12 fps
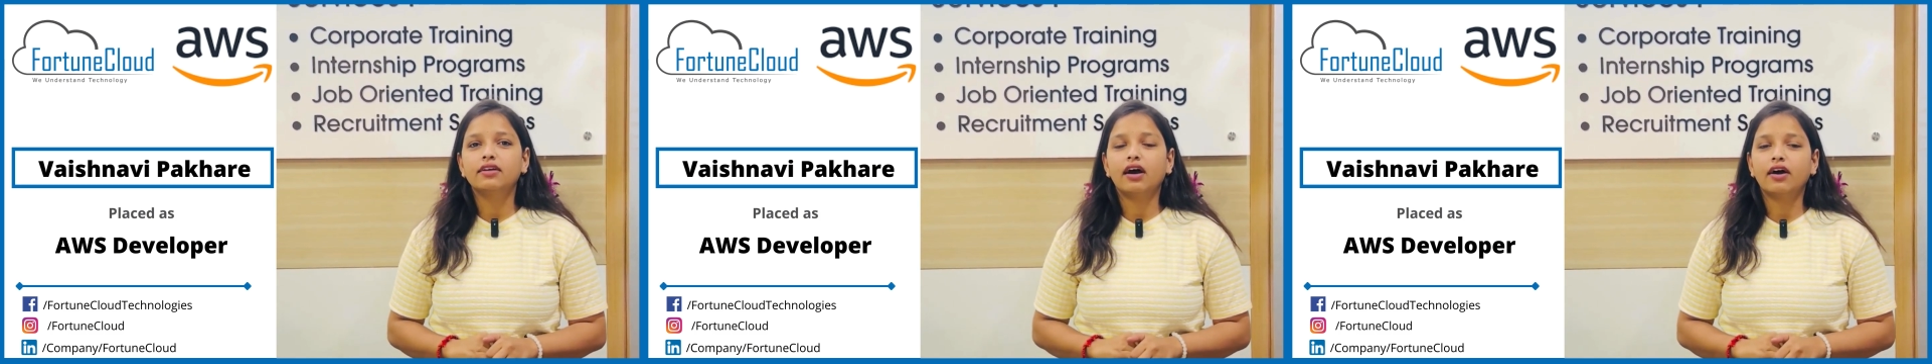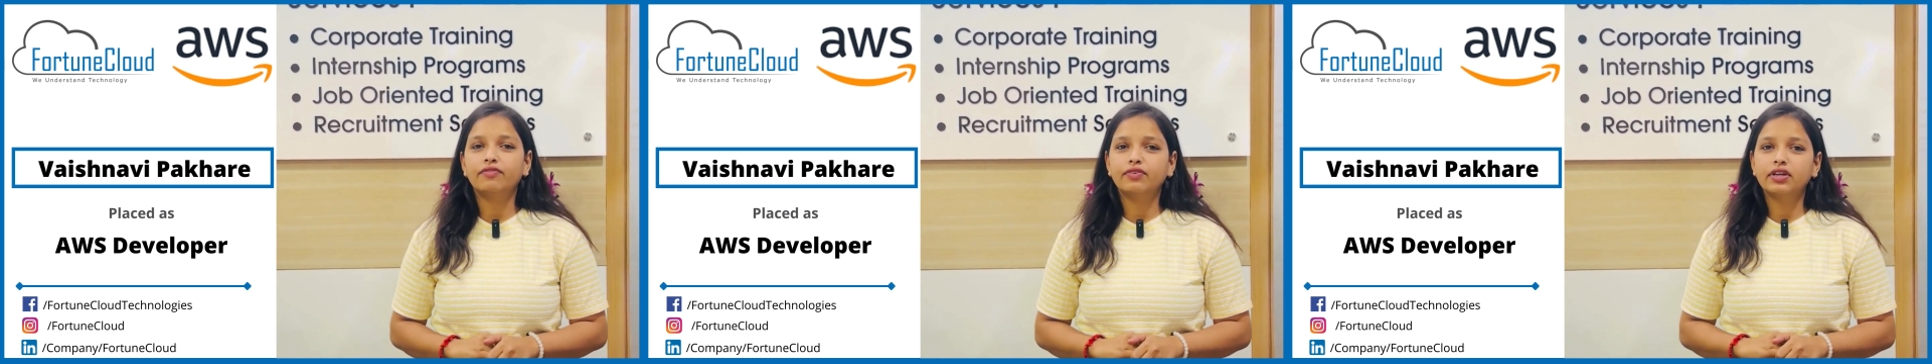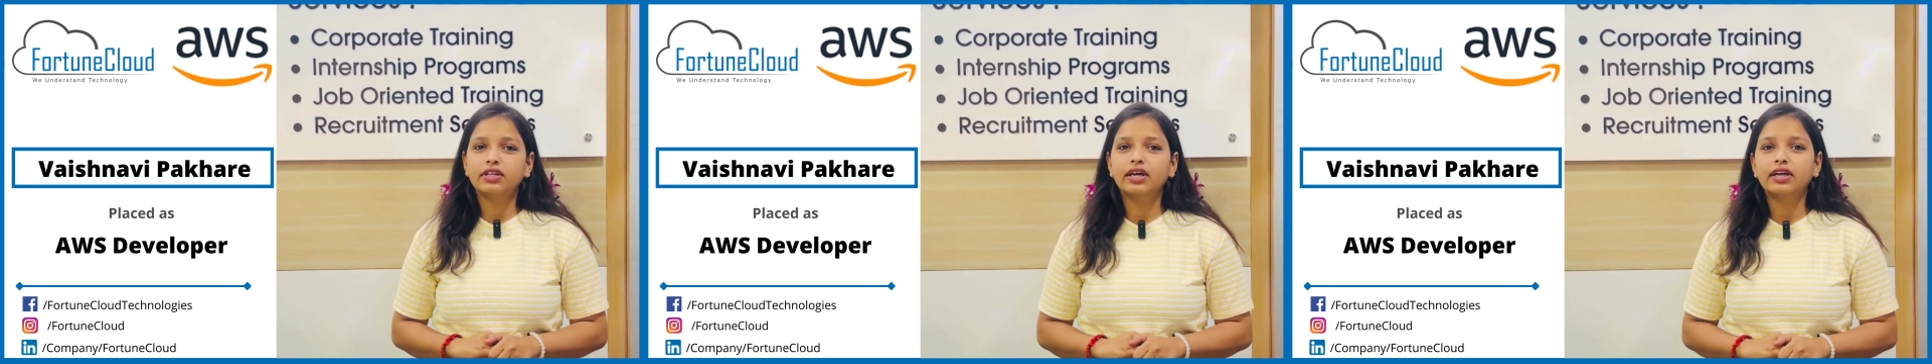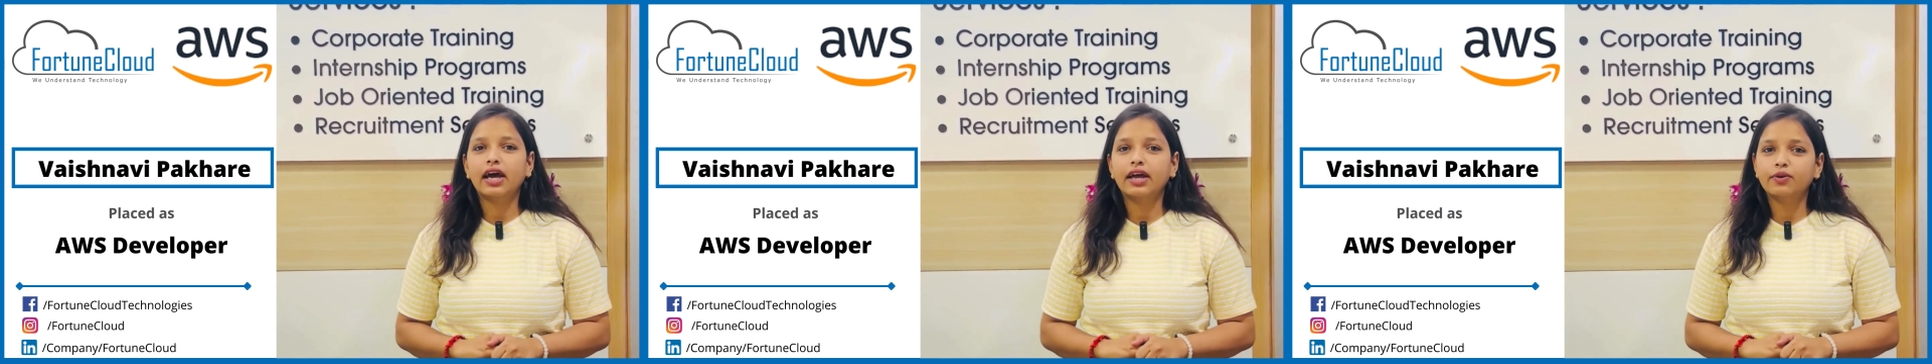after
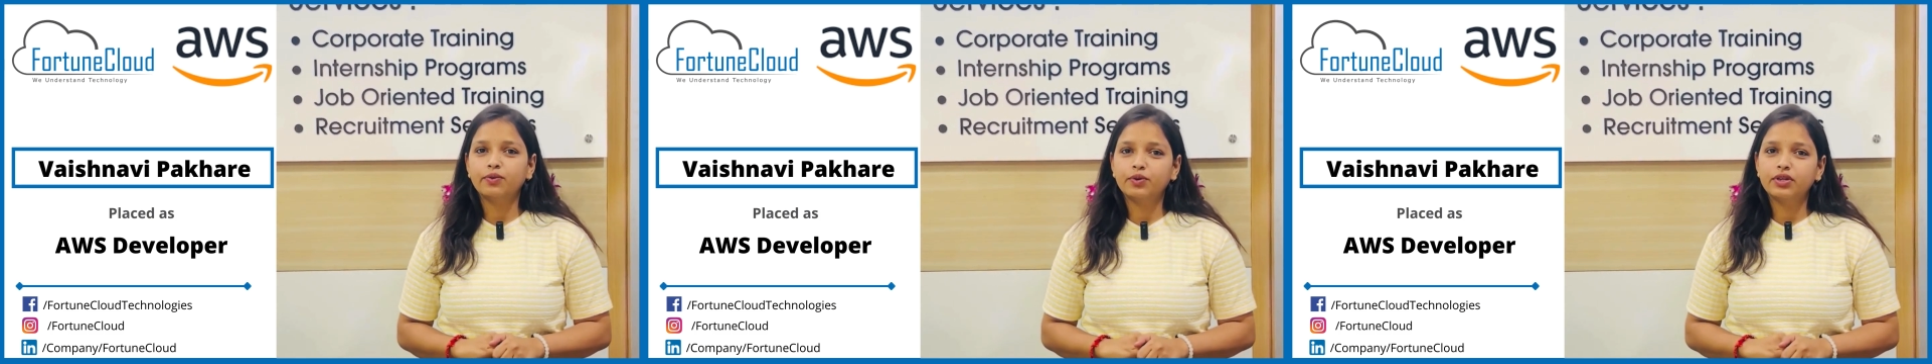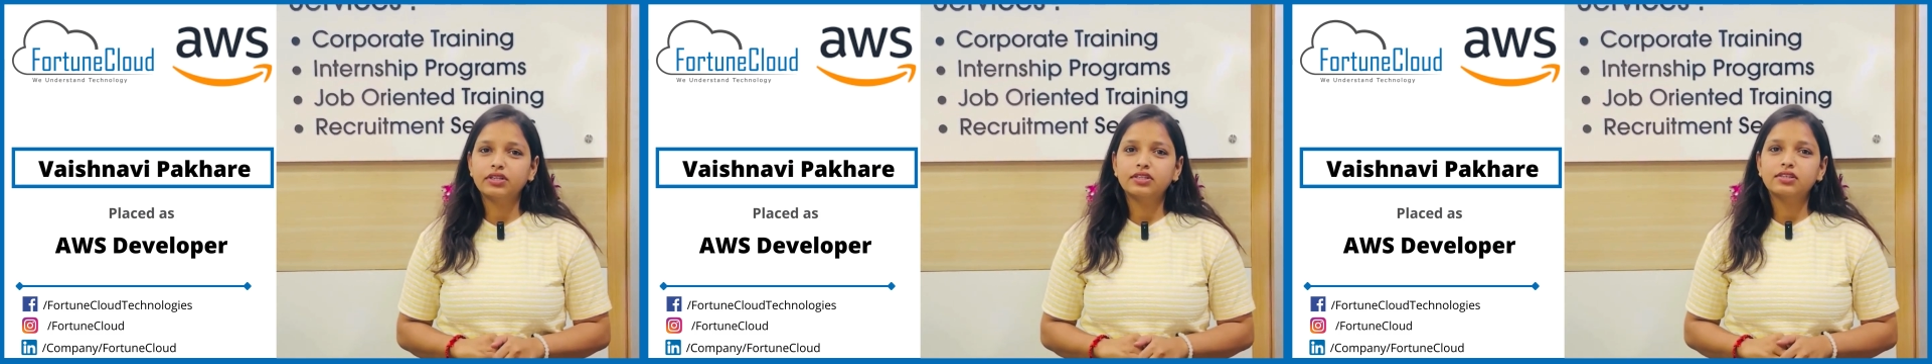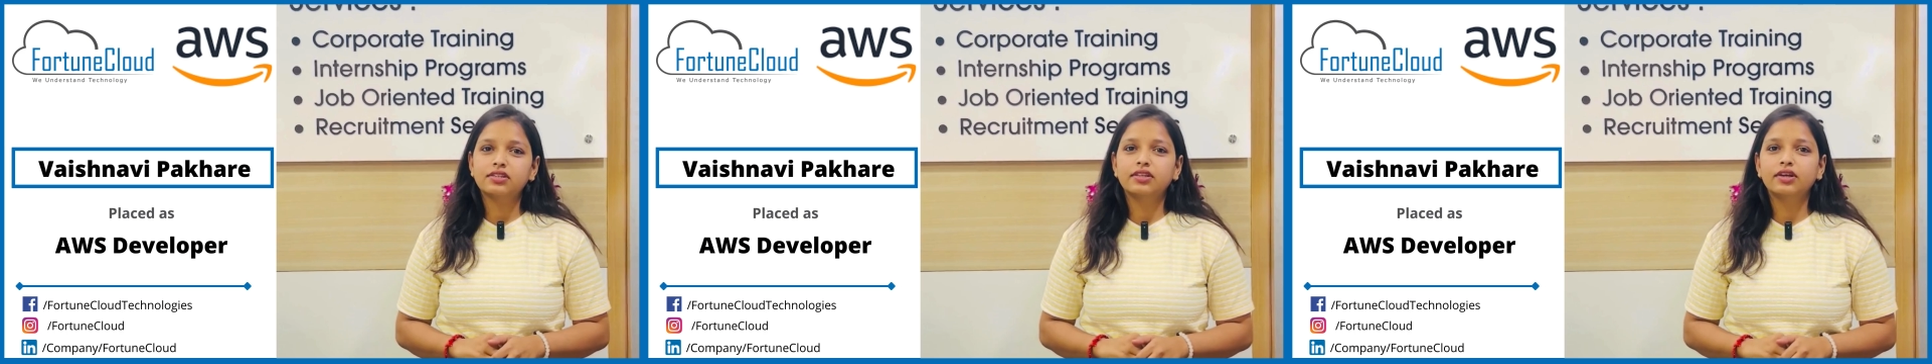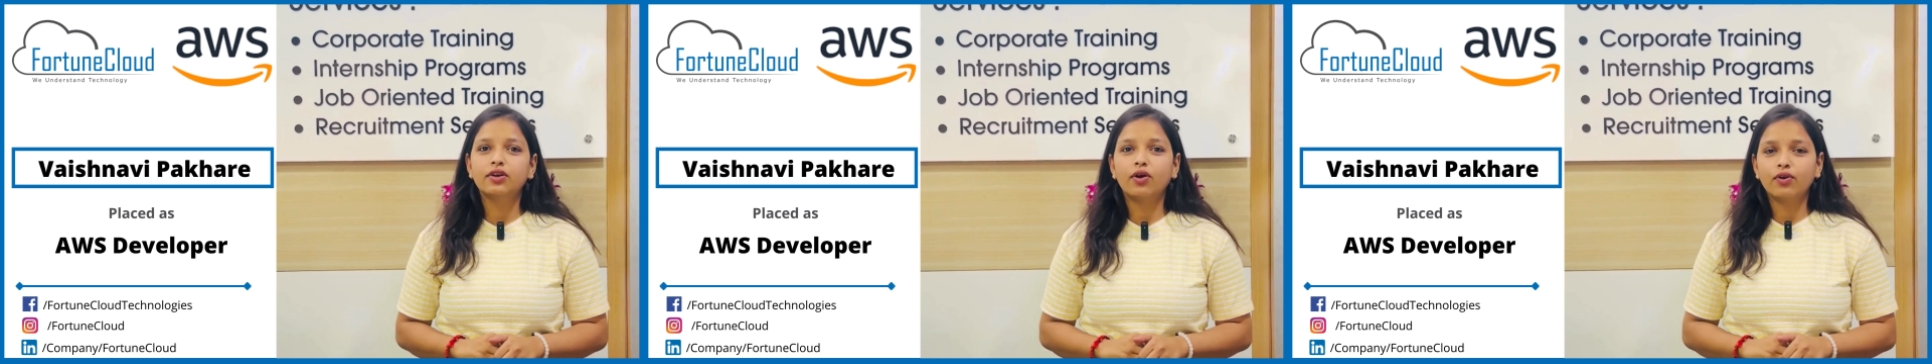that I noticed
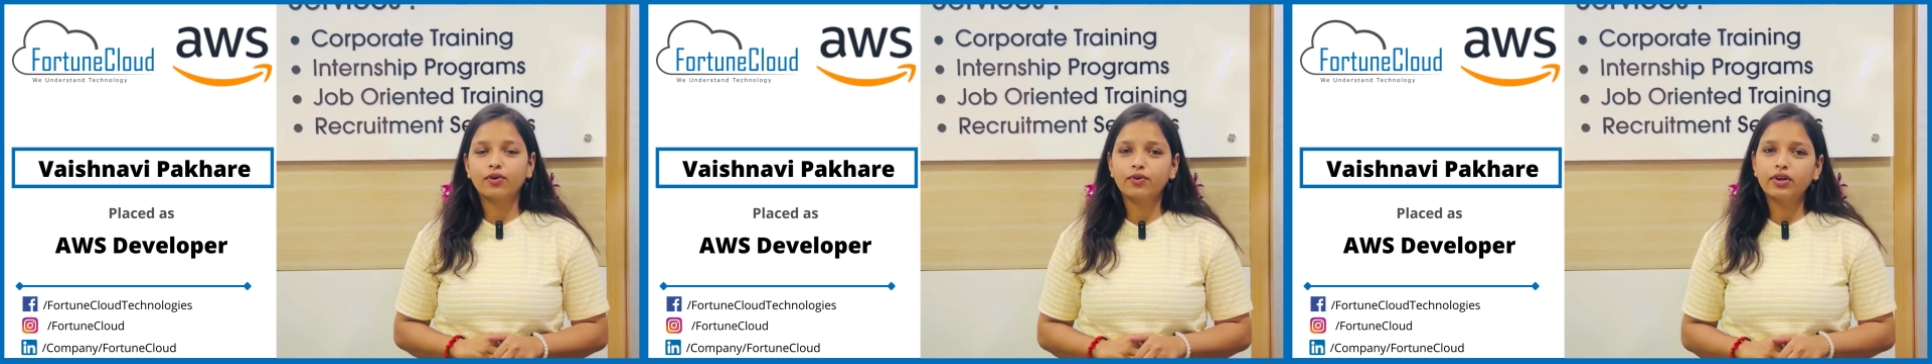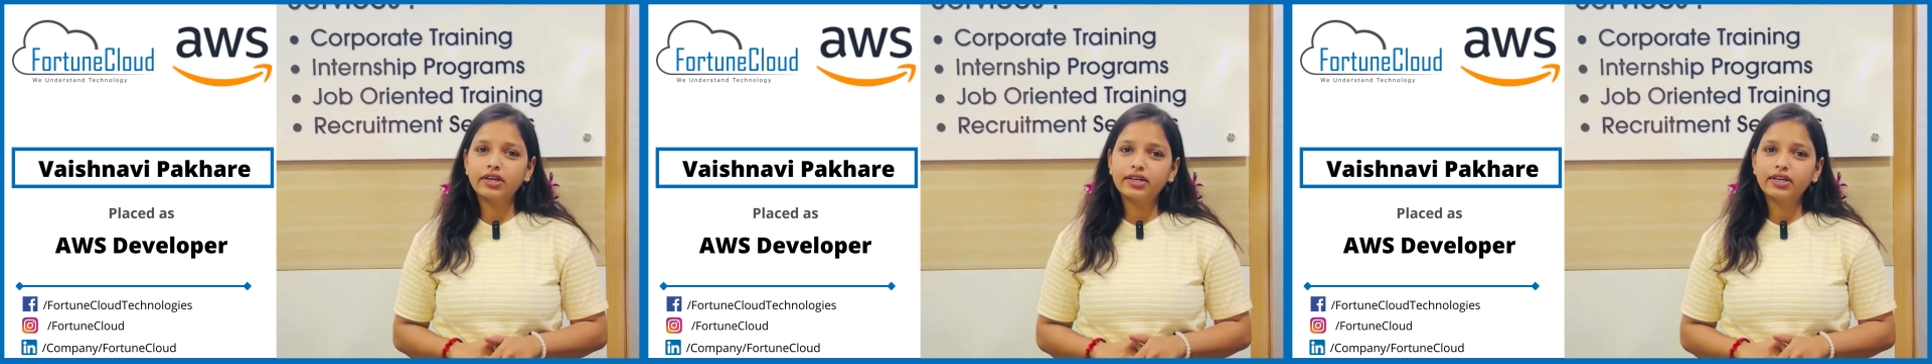they not only